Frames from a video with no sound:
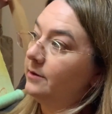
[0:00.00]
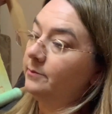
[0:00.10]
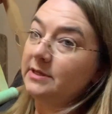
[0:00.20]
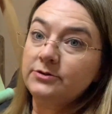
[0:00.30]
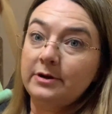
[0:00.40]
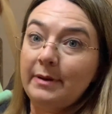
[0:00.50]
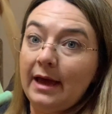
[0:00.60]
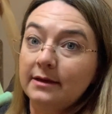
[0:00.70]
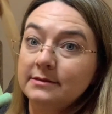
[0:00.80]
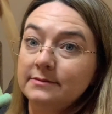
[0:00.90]
mystery
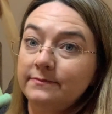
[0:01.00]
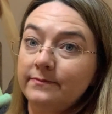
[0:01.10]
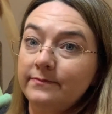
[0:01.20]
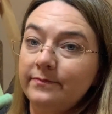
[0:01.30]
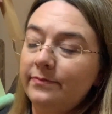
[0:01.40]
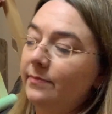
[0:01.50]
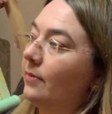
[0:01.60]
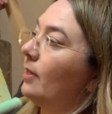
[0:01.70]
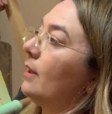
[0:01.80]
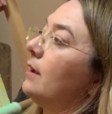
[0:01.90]
packs.
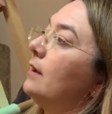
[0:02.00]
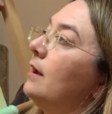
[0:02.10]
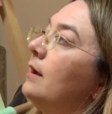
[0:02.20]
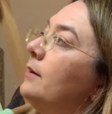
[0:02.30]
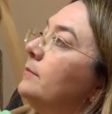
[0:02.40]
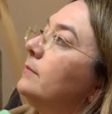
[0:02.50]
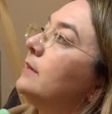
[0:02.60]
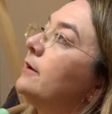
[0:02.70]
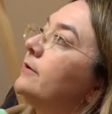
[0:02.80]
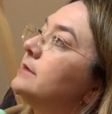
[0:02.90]

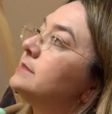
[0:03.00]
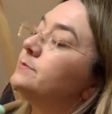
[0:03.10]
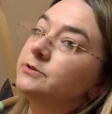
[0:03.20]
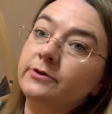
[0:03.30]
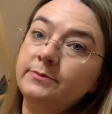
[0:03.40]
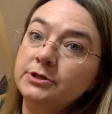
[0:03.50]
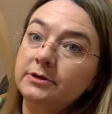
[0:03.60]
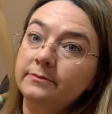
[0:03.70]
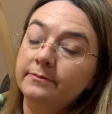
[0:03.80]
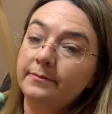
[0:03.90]
They're a
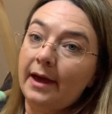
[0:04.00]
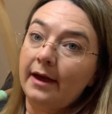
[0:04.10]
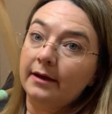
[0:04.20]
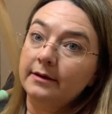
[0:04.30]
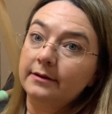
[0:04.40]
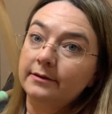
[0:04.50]
subscription pack